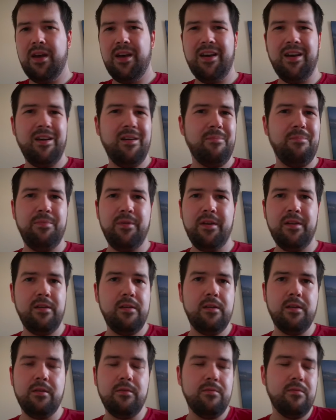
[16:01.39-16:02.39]
But
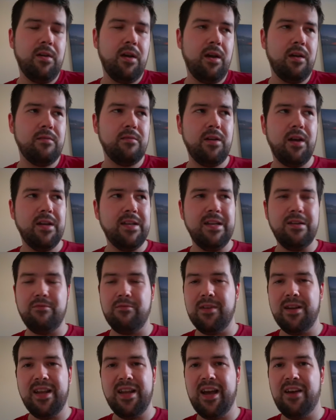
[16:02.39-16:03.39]
I didn't
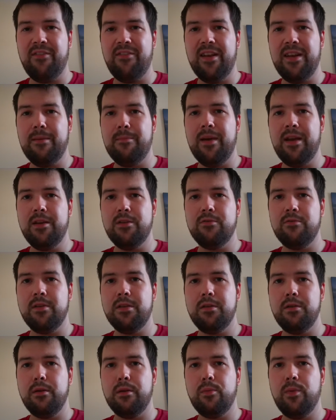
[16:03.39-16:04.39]
really have any major
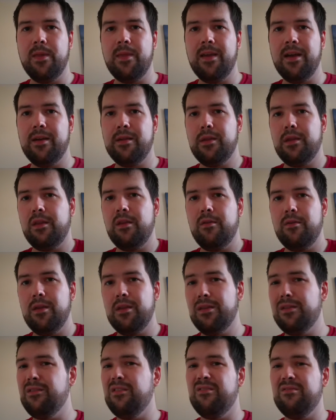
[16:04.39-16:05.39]
issues with that, so
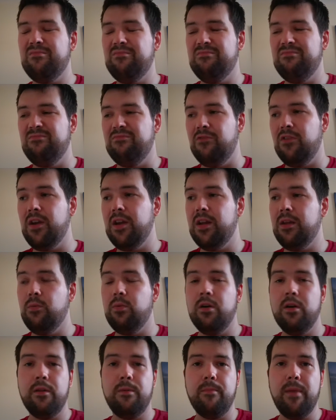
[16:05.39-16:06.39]
it's not really
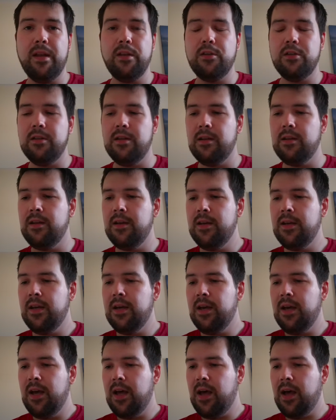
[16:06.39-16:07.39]
worth mentioning.
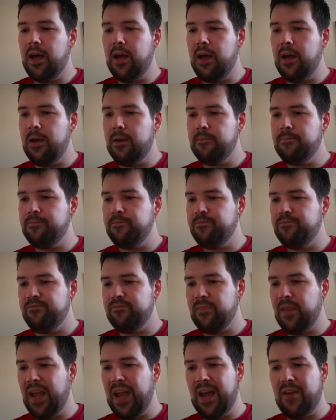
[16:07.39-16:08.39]
Haven't
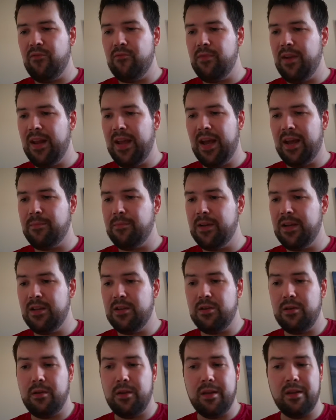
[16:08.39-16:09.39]
really had many
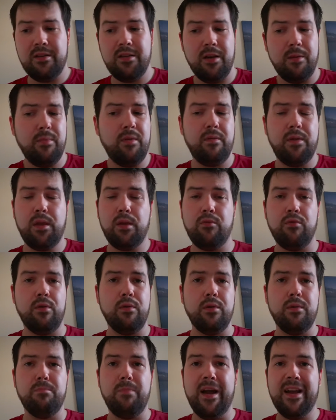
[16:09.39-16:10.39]
issues in terms of
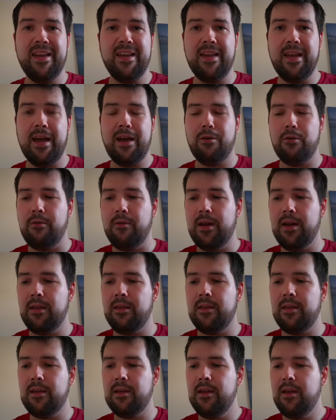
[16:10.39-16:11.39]
screws backing out or
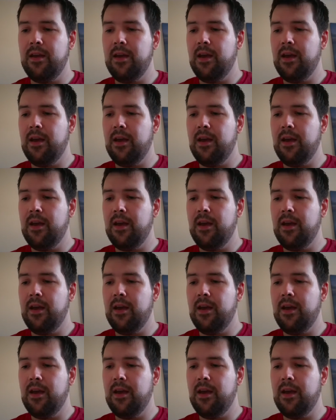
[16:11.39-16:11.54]
anything.